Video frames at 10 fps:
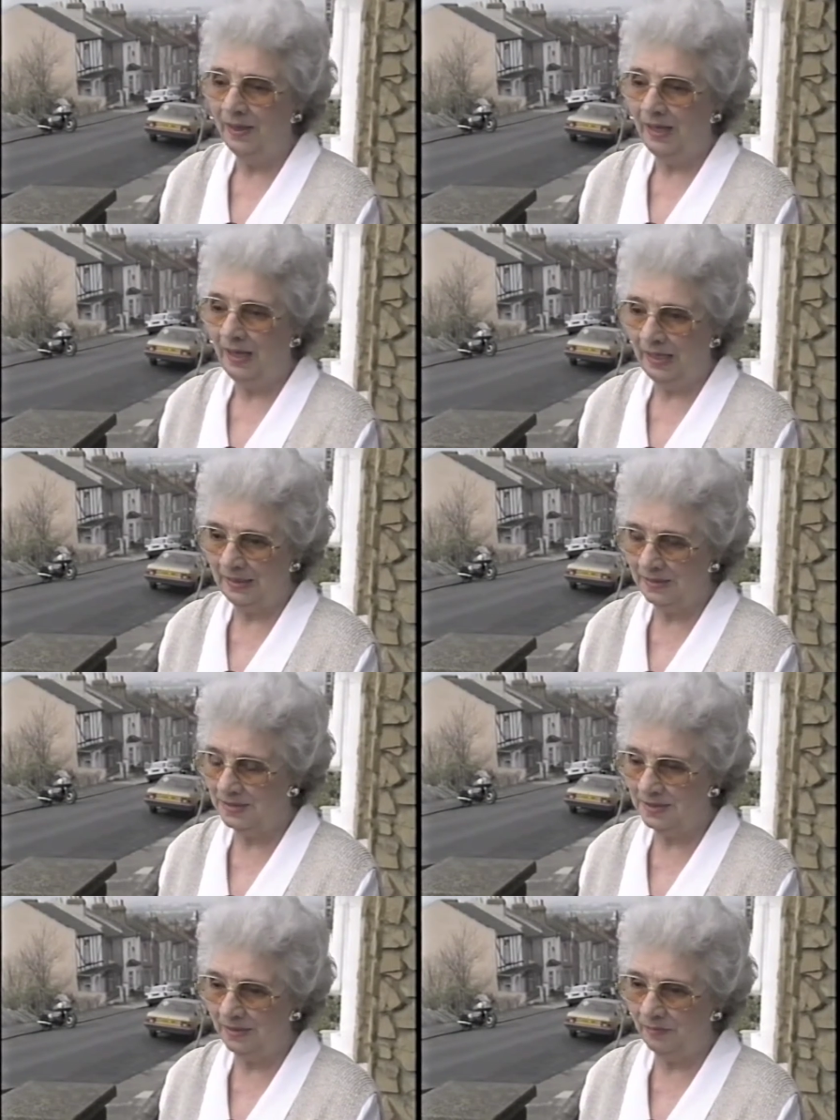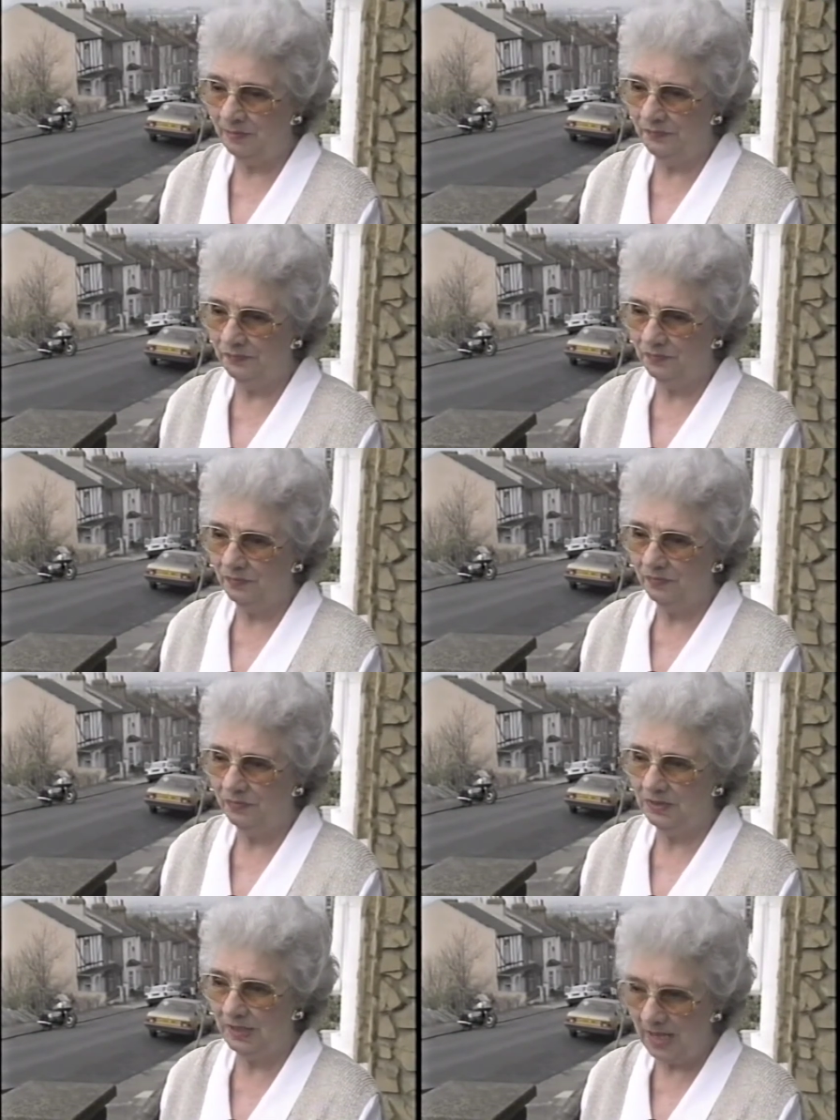And um,
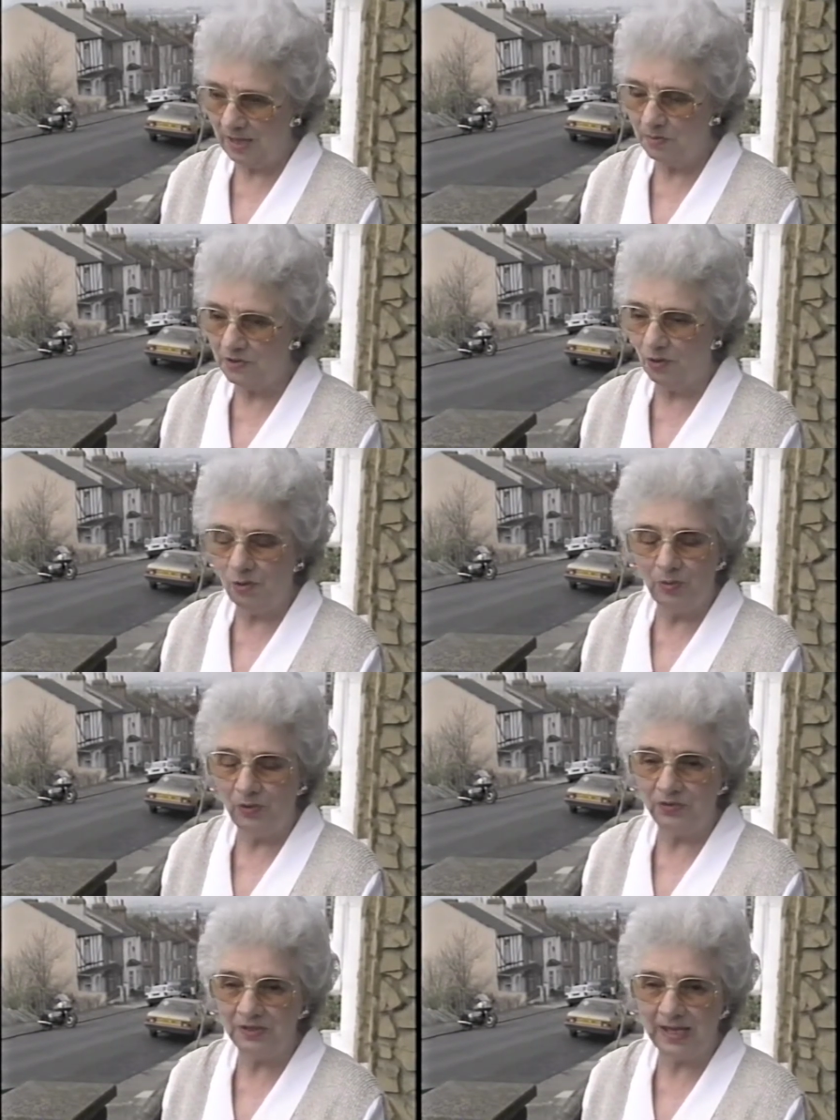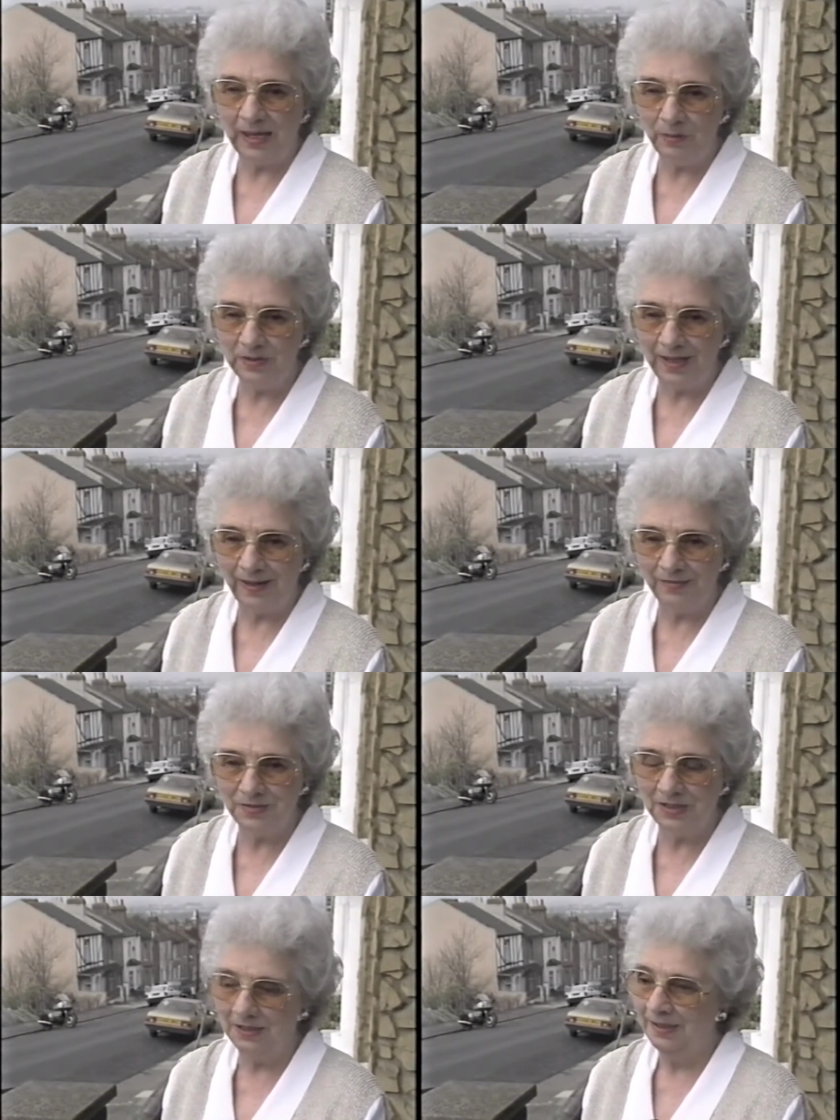the neighbours all brought the tables out,